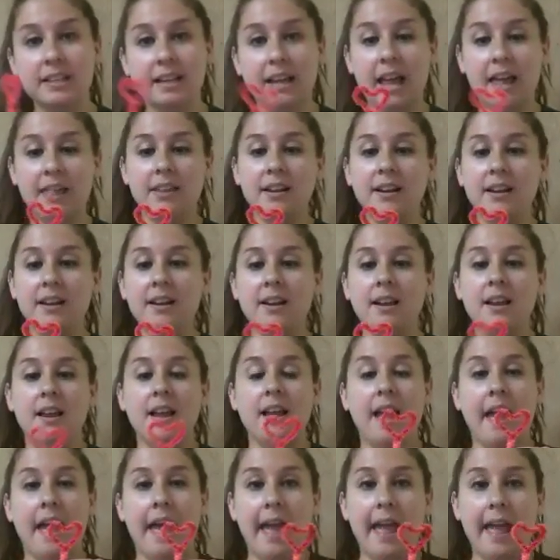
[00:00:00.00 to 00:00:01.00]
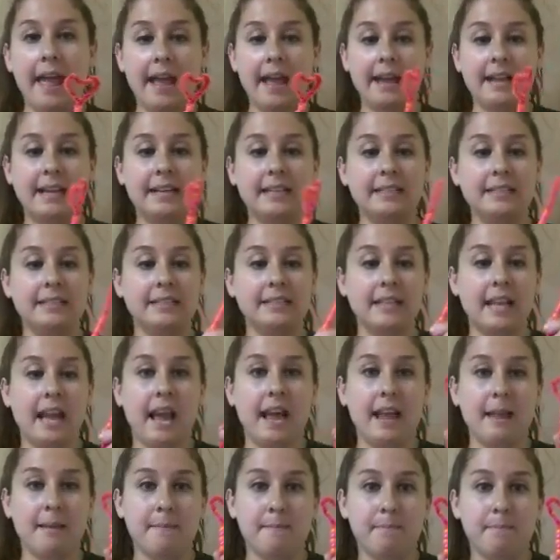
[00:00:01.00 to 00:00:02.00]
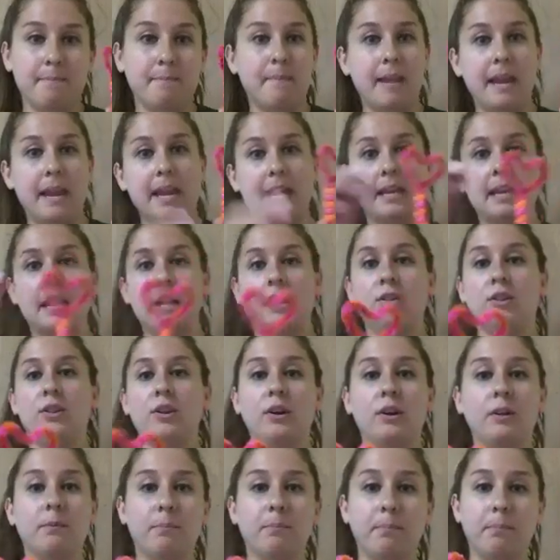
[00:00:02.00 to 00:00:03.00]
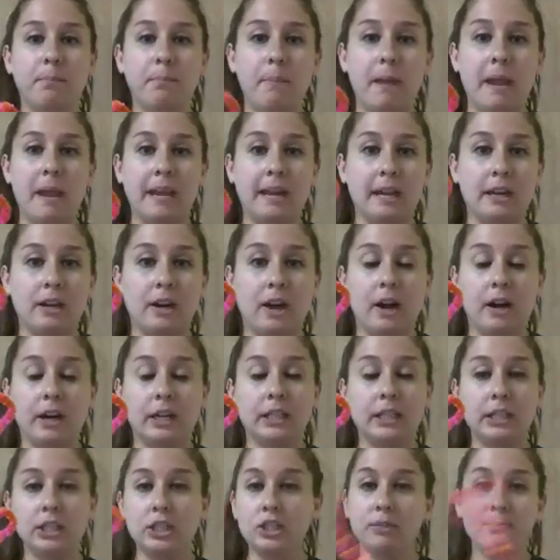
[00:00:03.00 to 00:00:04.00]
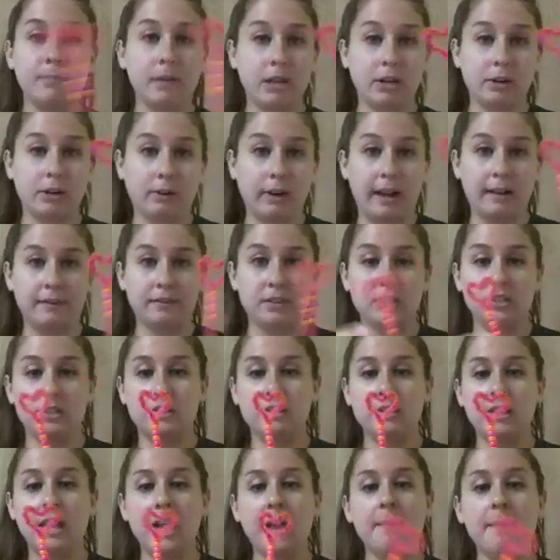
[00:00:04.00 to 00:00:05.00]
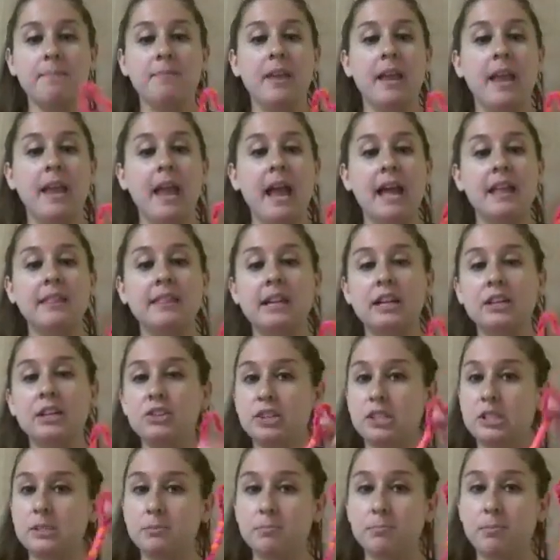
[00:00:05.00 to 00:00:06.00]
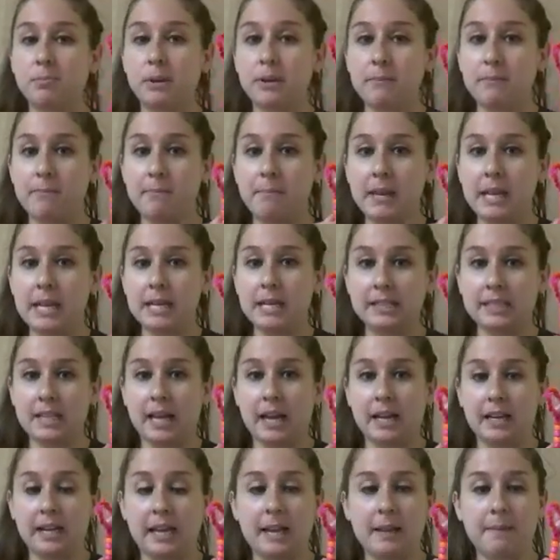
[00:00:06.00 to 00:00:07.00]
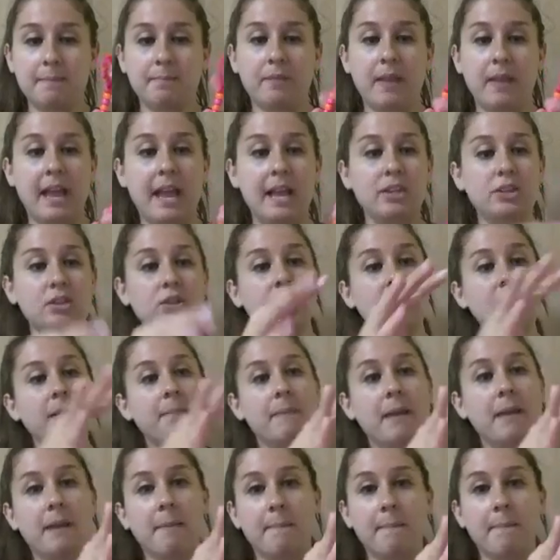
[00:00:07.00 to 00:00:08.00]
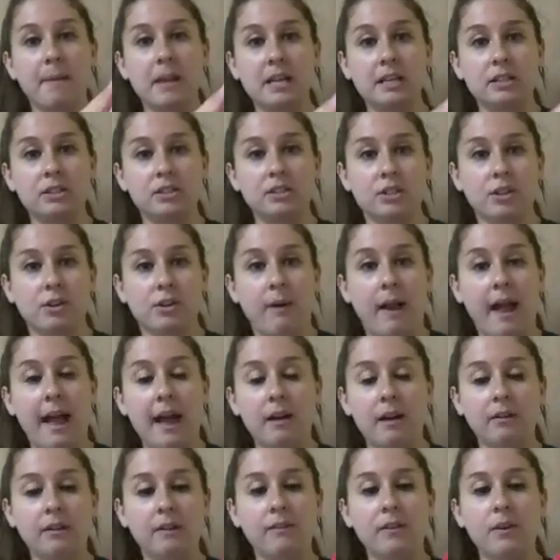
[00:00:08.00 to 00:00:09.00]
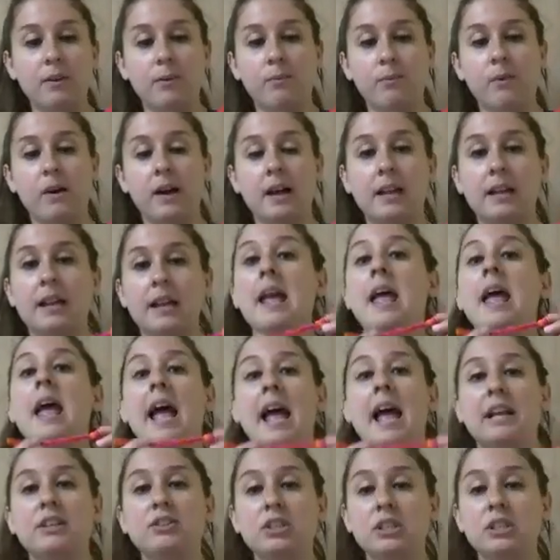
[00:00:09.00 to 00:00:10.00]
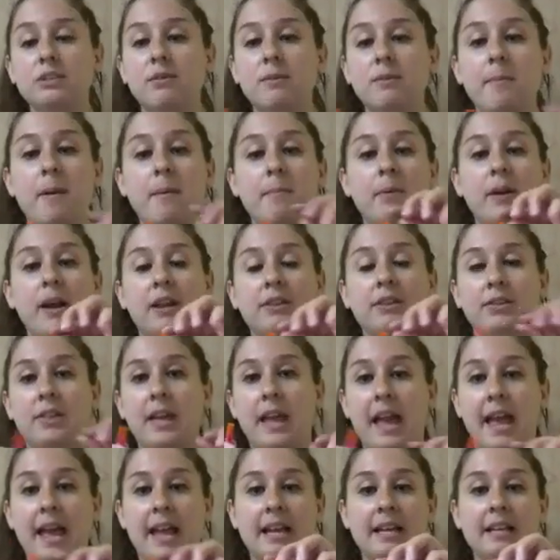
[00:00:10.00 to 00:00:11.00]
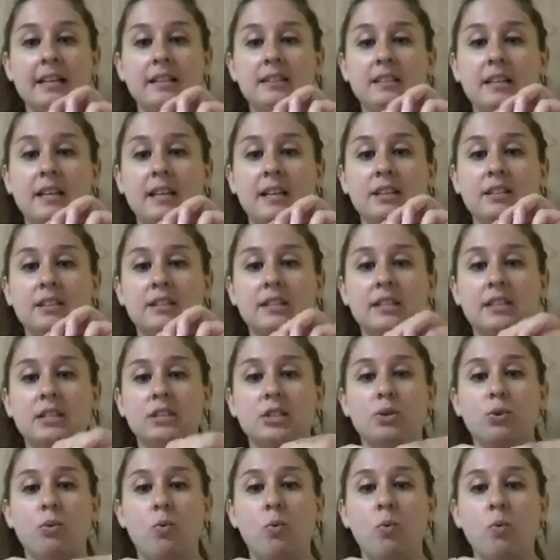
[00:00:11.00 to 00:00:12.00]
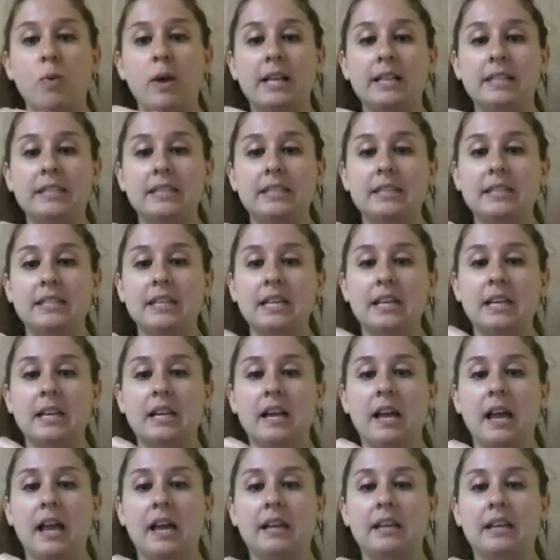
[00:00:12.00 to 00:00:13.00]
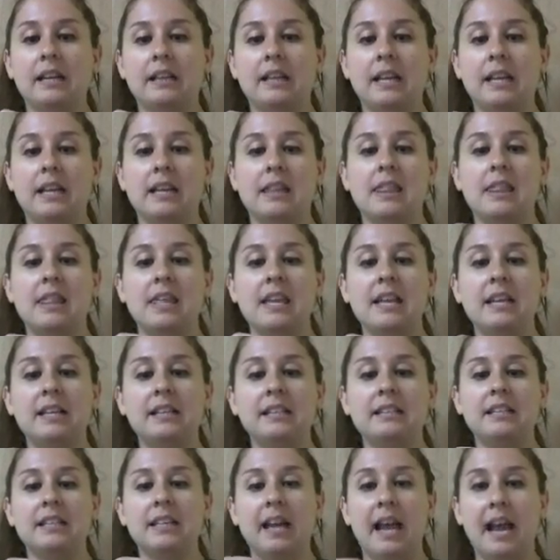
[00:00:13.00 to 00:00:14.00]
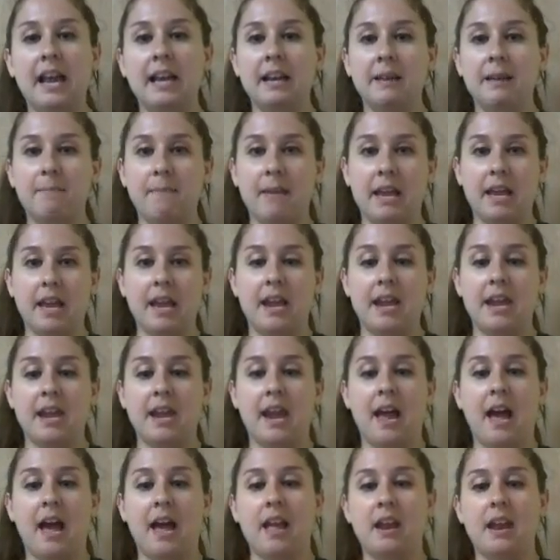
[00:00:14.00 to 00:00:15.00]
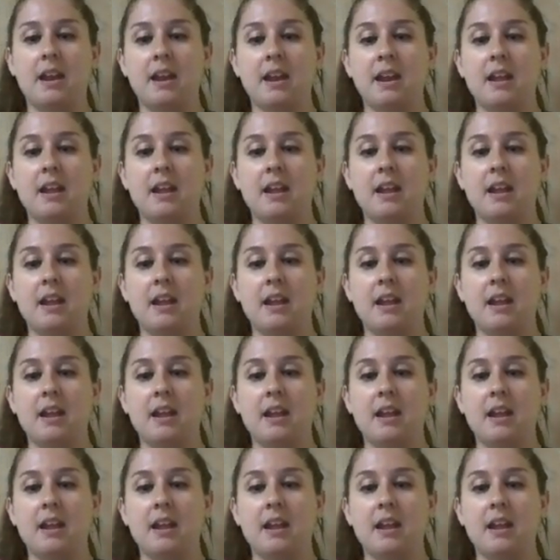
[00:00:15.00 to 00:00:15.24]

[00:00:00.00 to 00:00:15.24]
together and I made it look pink and orange, but you don't have to do that. And then I just put beads on it. And you can make beads throughout if you want. And just remember at the end to twist it kind of like this and kind of make a knot.